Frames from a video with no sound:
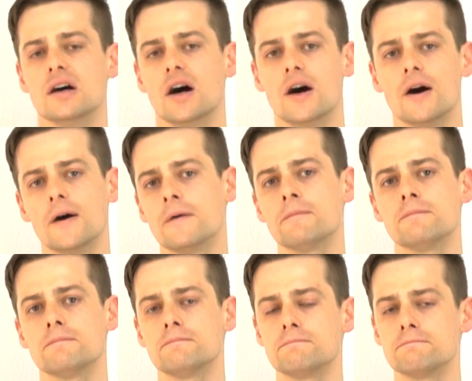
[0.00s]

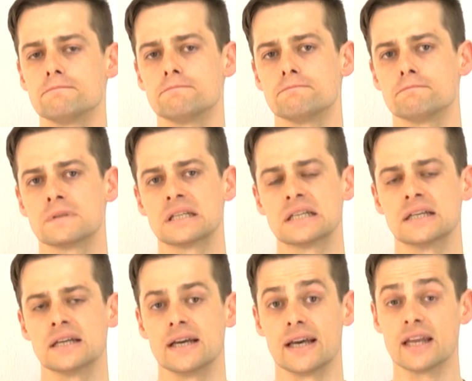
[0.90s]
And
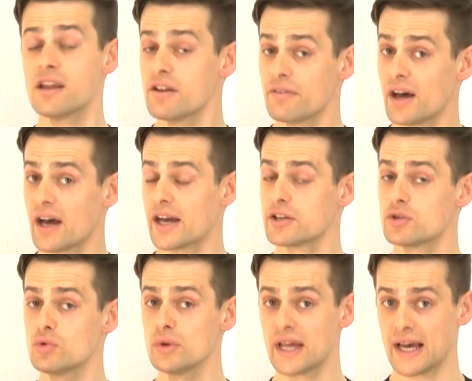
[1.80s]
if I
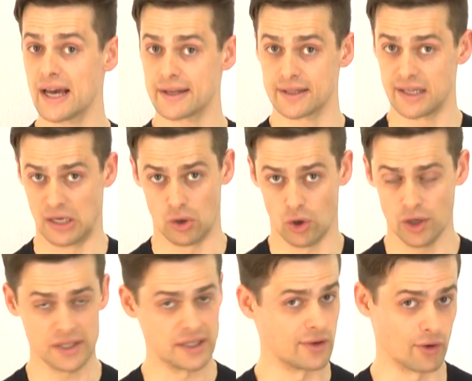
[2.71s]
do that a
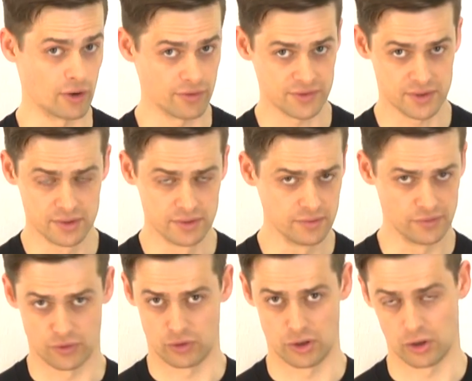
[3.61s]
lot and often
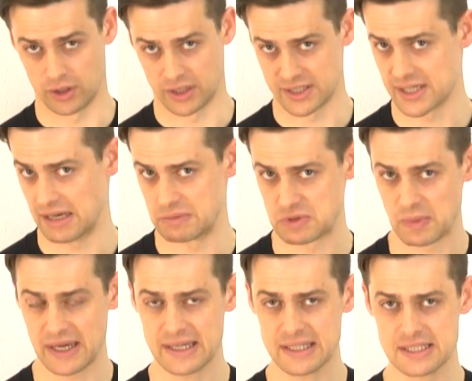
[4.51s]
for a longer time
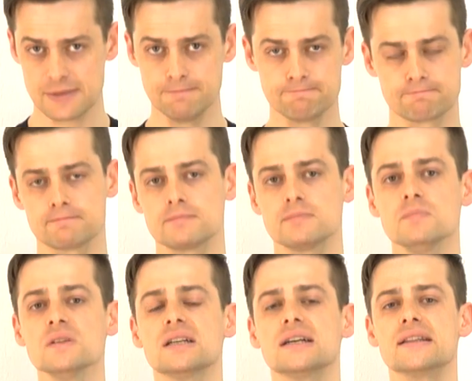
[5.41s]
space,
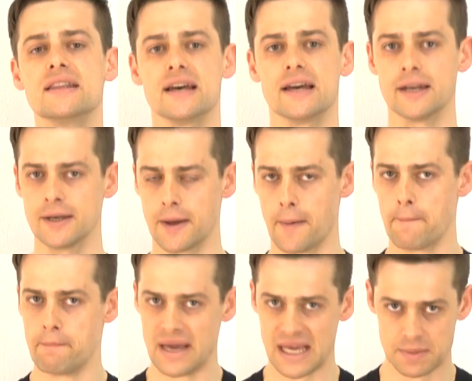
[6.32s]
then
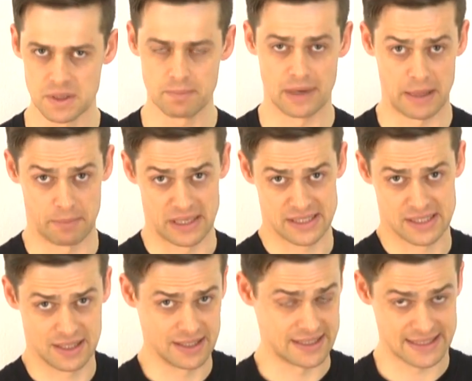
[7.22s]
maybe my
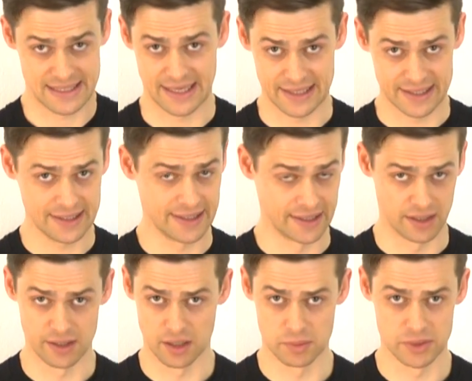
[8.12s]
muscle is getting a
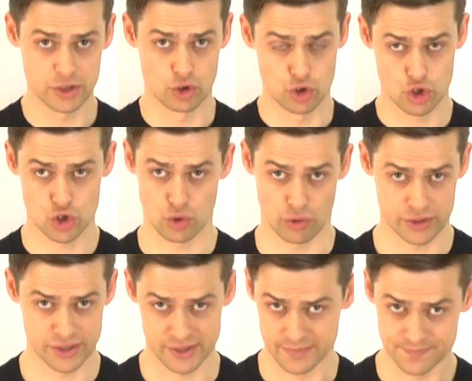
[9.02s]
little bit
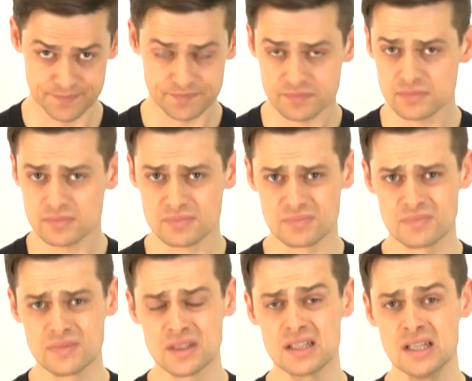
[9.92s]
shorter.
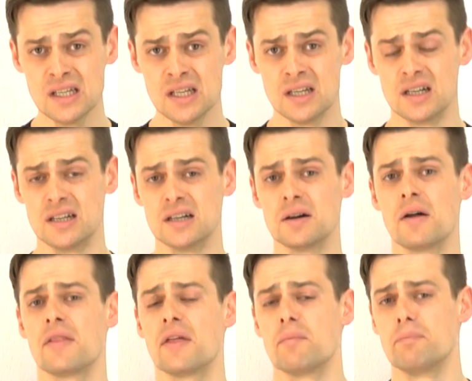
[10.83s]

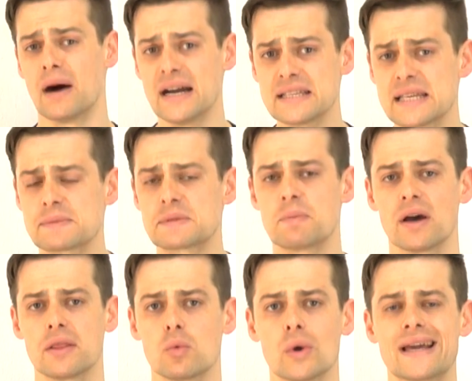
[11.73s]
The biceps,
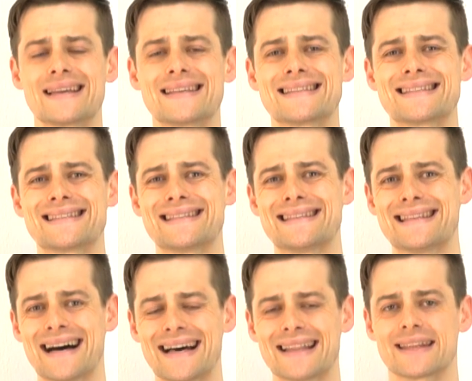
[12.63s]
by the way, is
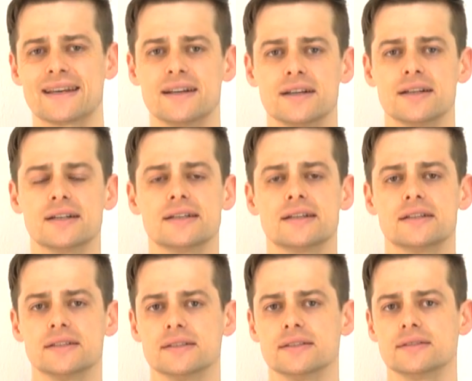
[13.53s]
not
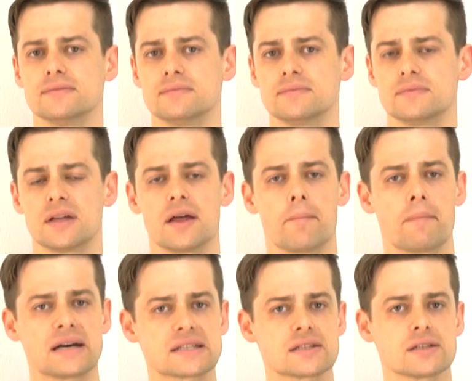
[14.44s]
a
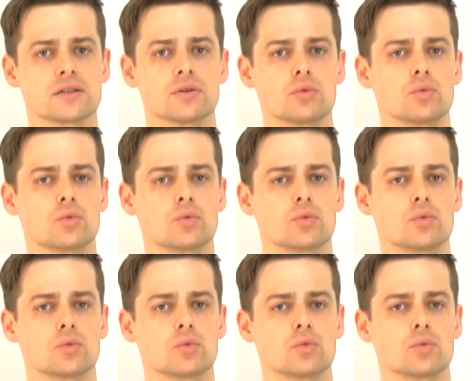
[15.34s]
muscle